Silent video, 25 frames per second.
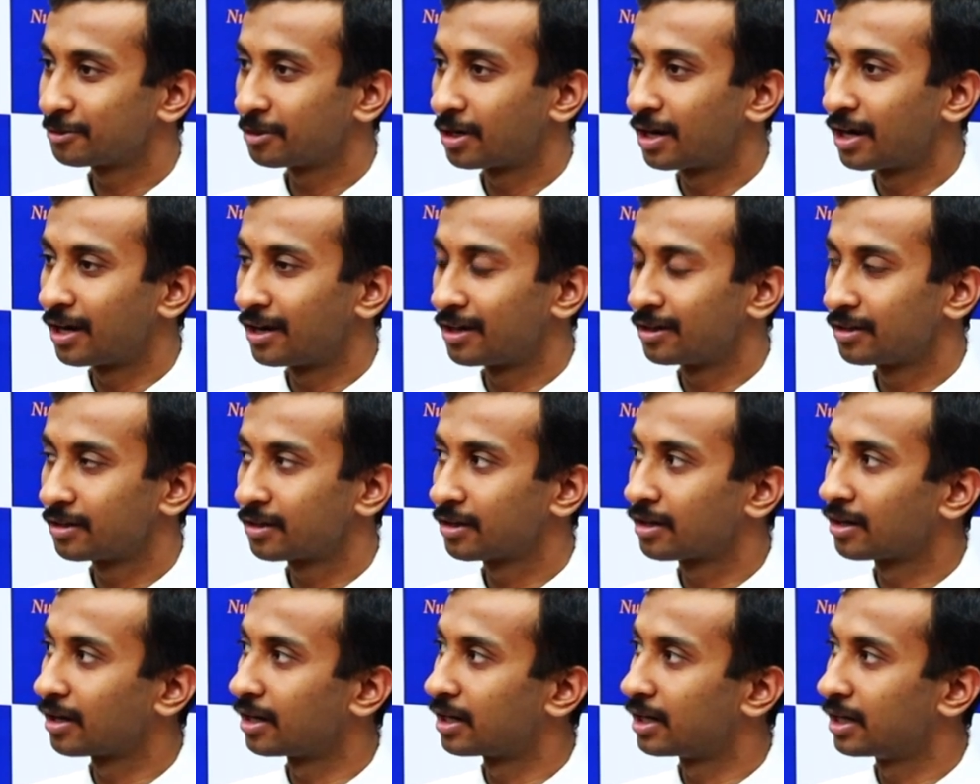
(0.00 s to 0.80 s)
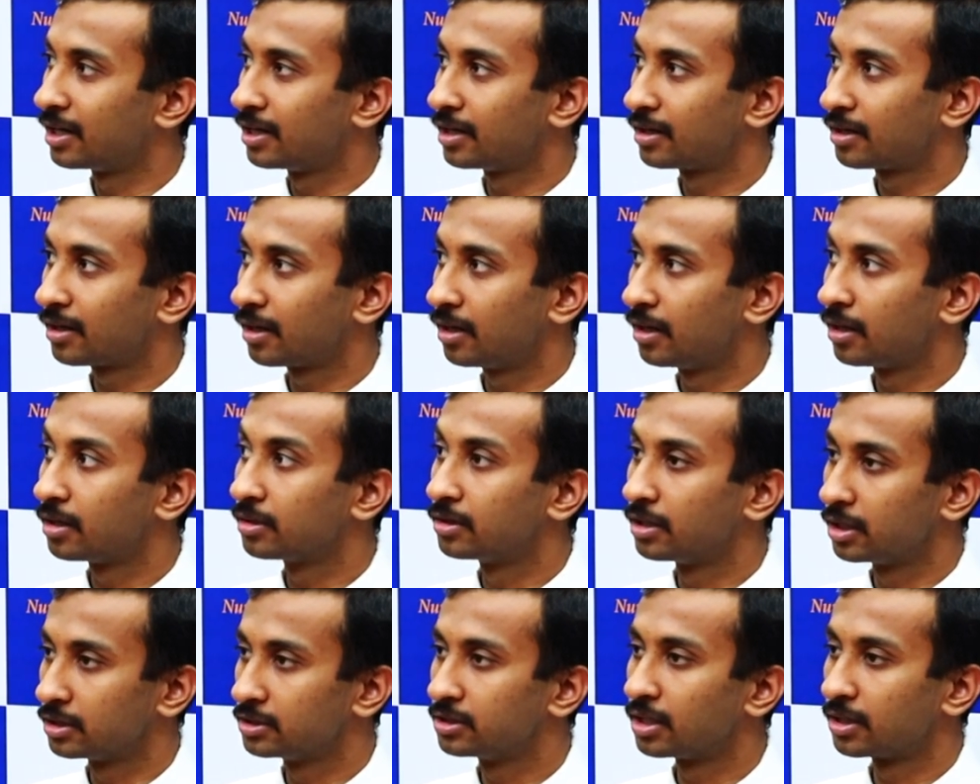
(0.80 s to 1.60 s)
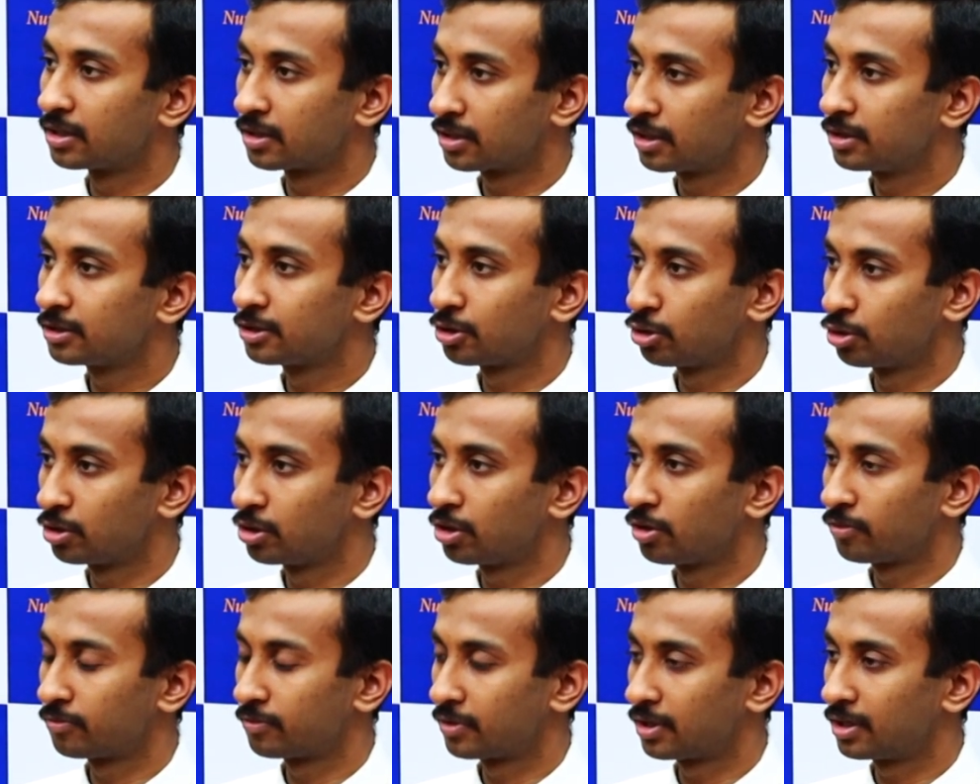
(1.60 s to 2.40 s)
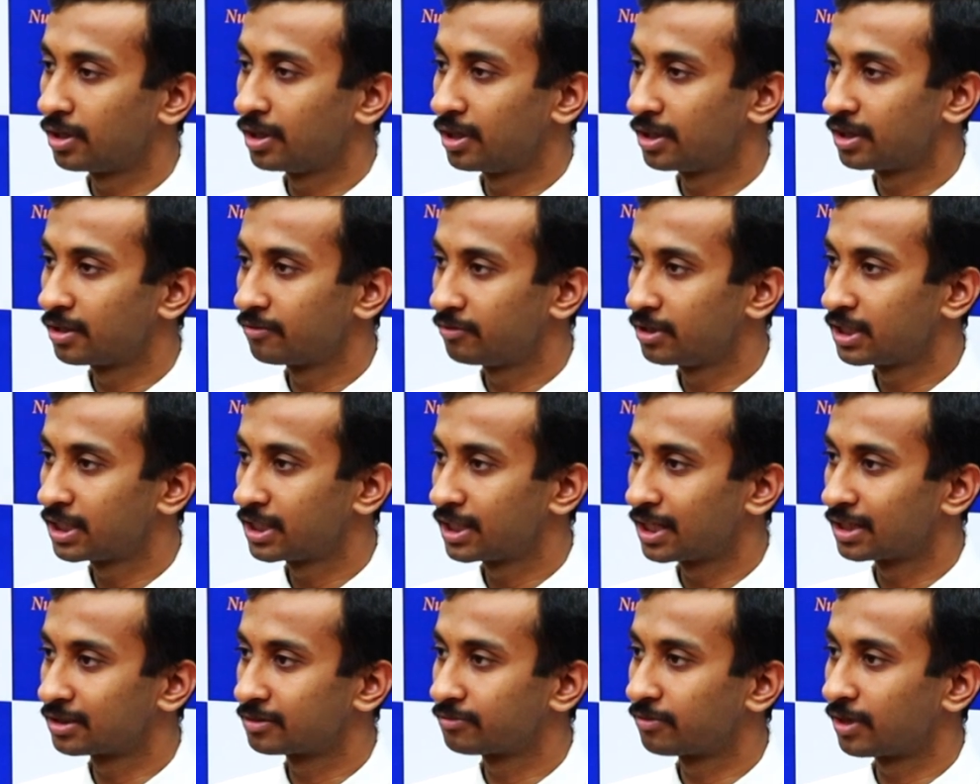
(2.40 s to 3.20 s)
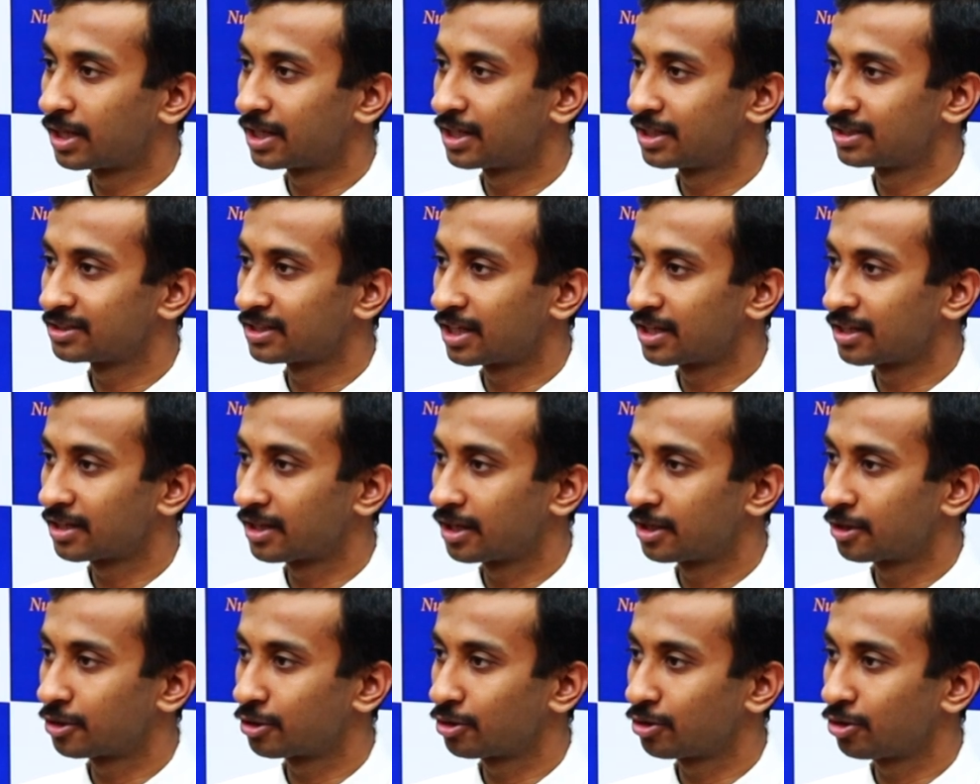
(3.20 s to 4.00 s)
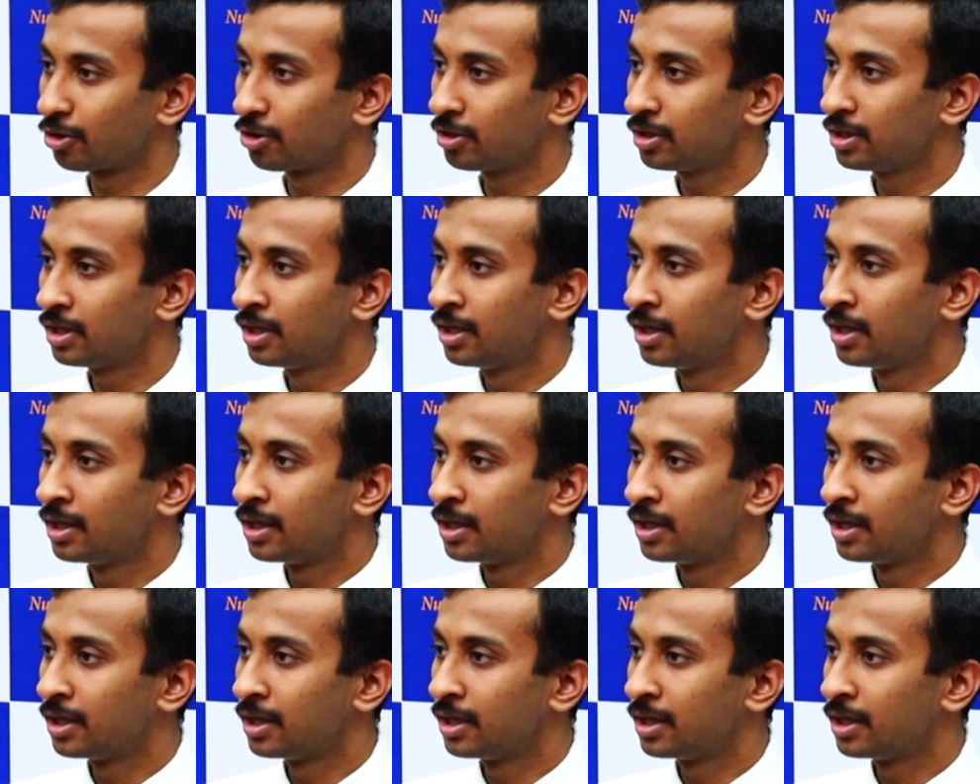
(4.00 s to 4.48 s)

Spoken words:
and the general theory of relativity, as far as I can recall,